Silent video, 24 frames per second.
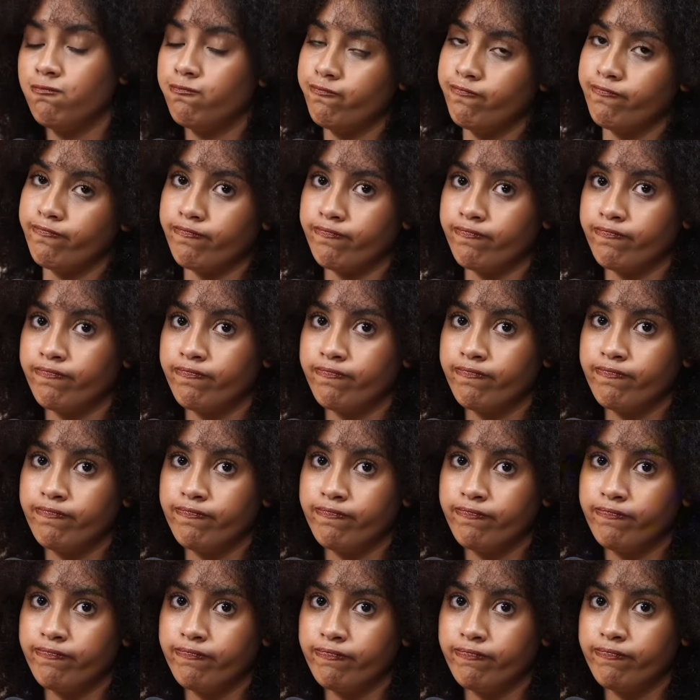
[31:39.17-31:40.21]
Mm-mm.
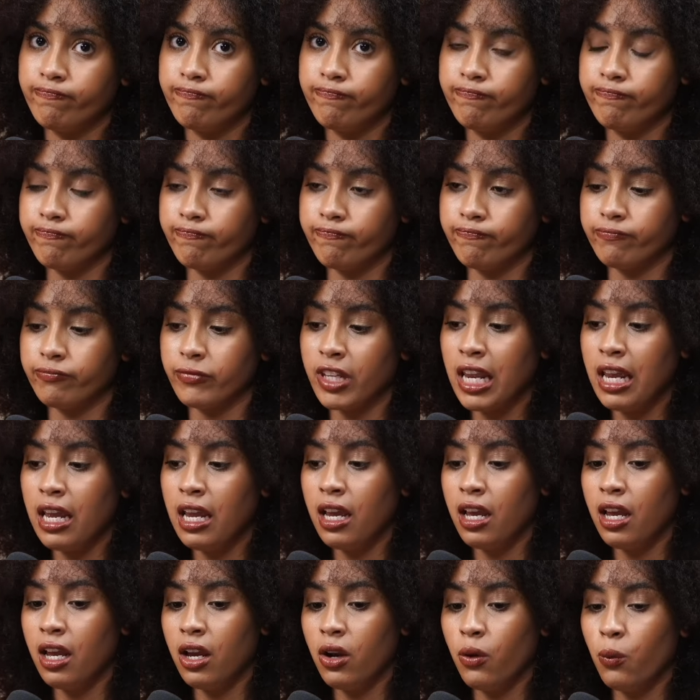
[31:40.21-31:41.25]
Mm-mm.
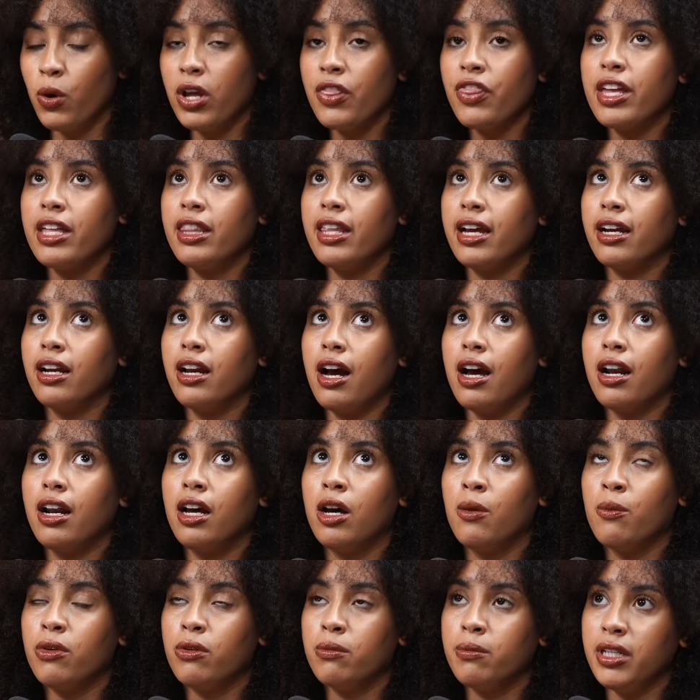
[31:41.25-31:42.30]
One thing that God
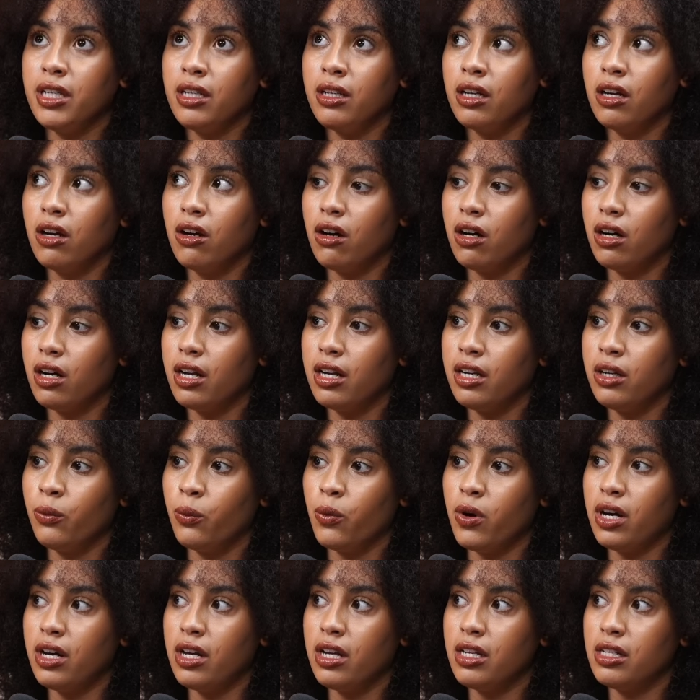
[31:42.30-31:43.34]
humbled me on
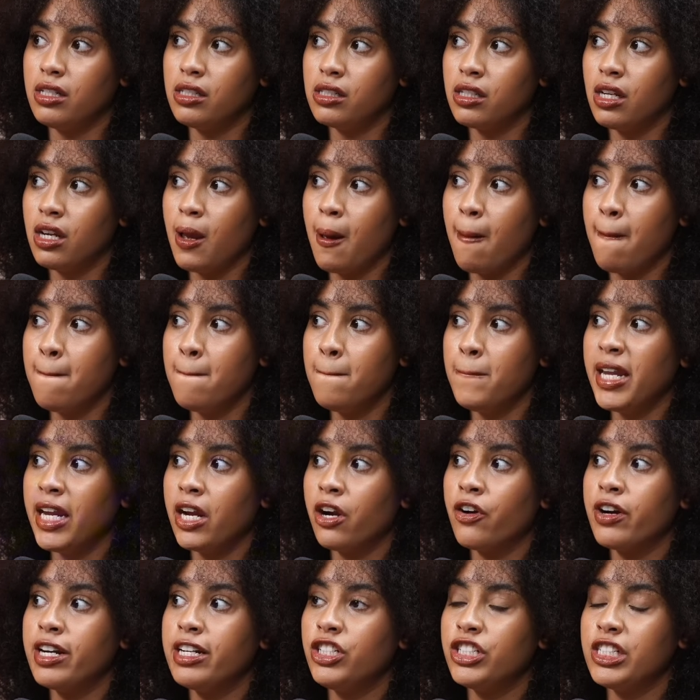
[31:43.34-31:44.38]
was
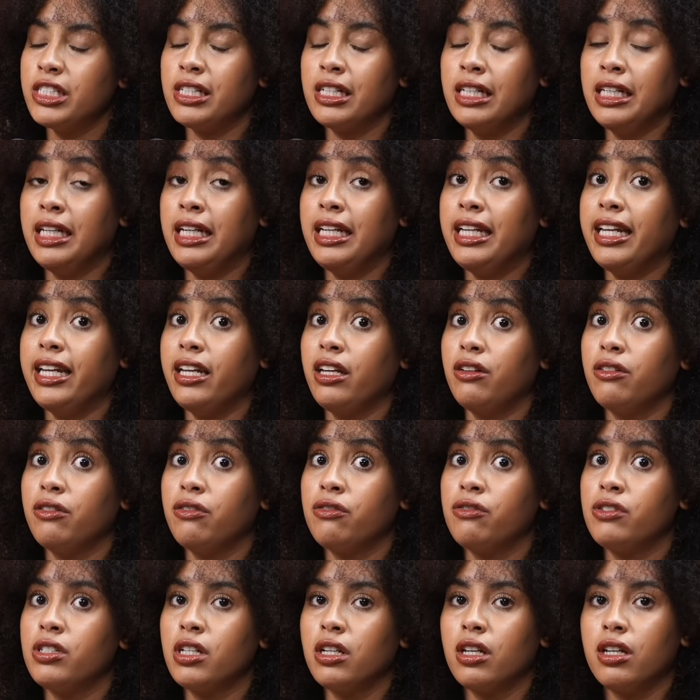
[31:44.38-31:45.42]
marriage is a
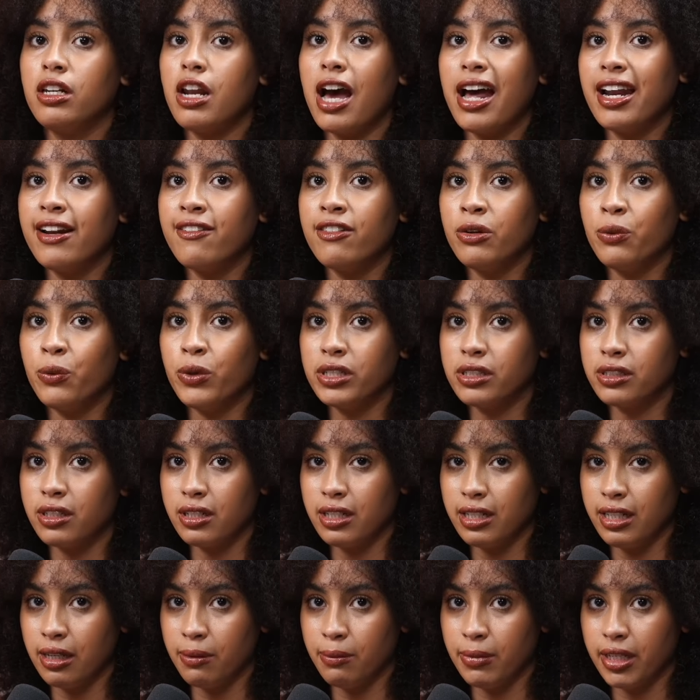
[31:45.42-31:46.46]
gift. Not everyone's going
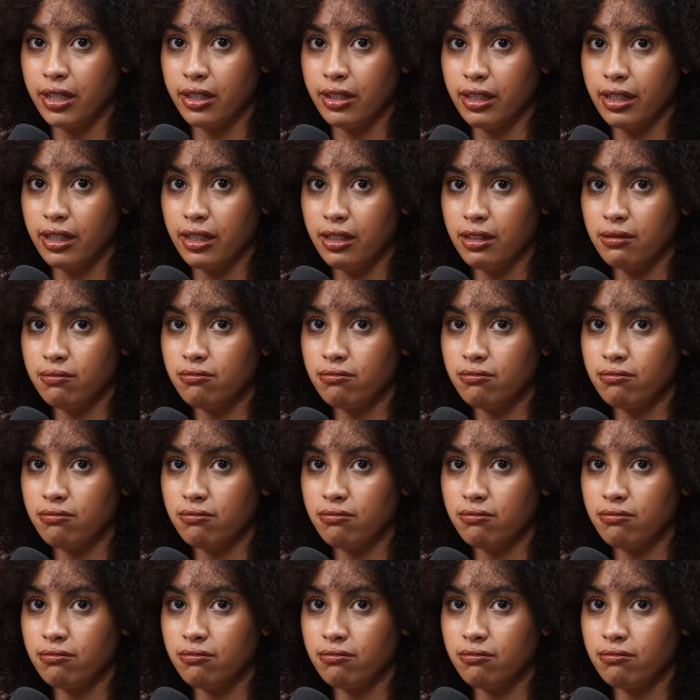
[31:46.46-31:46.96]
to get married.